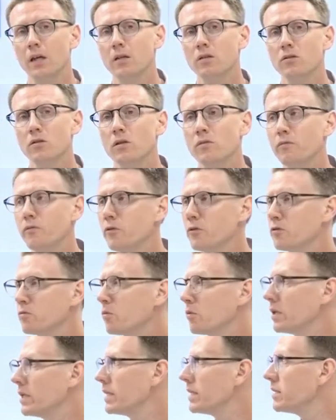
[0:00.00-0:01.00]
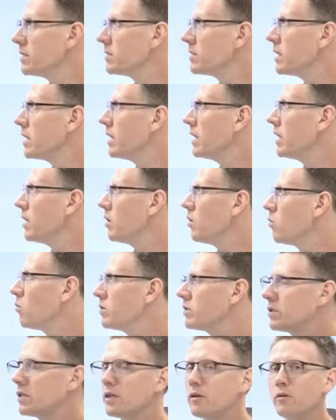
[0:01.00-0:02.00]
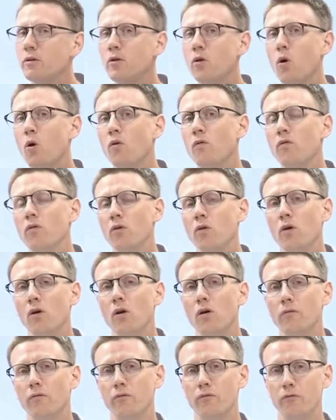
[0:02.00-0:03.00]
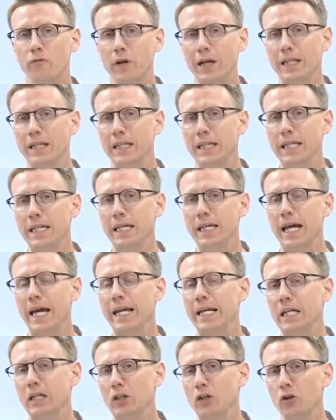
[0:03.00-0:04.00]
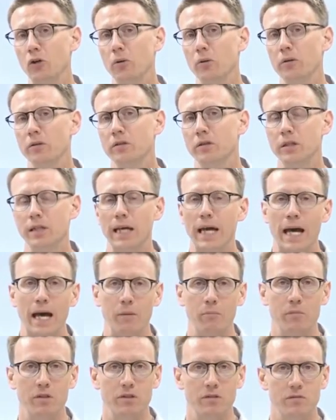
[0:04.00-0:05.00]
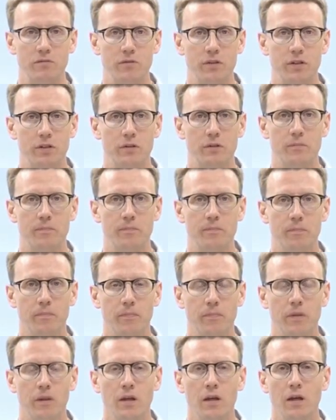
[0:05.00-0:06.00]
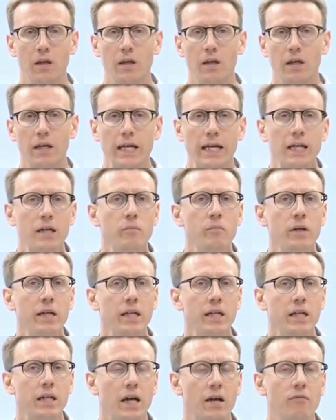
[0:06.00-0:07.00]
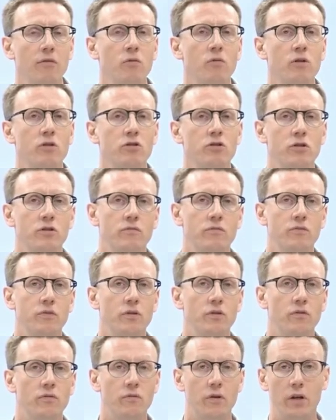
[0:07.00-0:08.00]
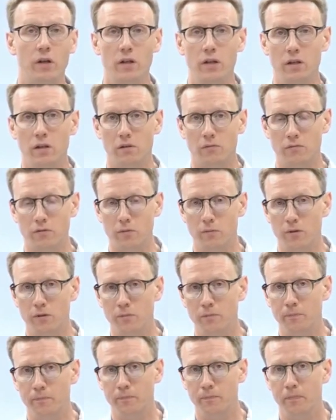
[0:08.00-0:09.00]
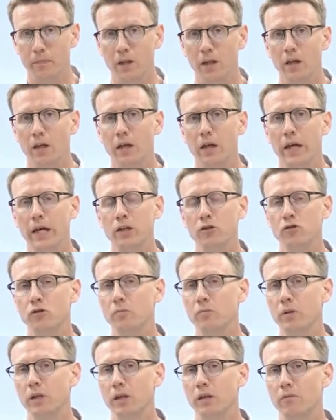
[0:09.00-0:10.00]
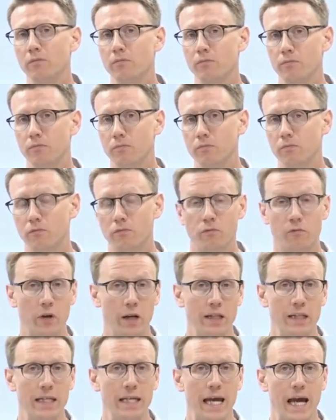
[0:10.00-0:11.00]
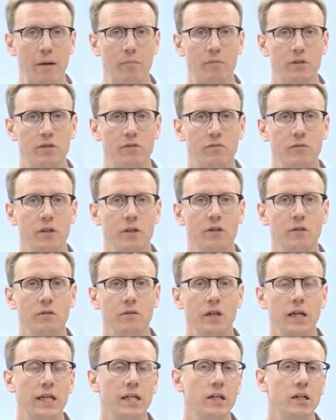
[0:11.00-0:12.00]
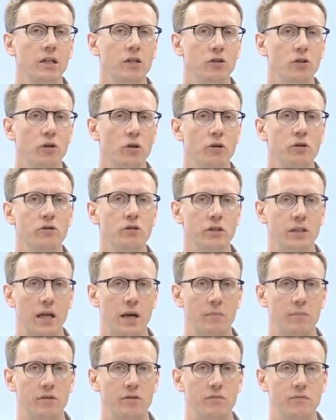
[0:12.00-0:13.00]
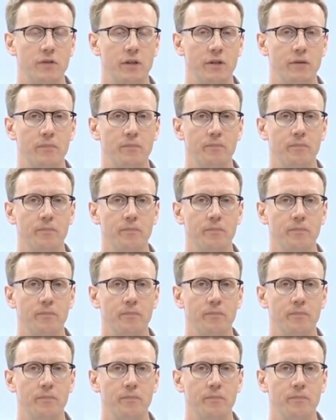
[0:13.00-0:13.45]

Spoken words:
So the first one is, was there an overall friendly and encouraging atmosphere? In a meeting, everyone should feel fairly comfortable. It should be a friendly atmosphere and an encouraging atmosphere.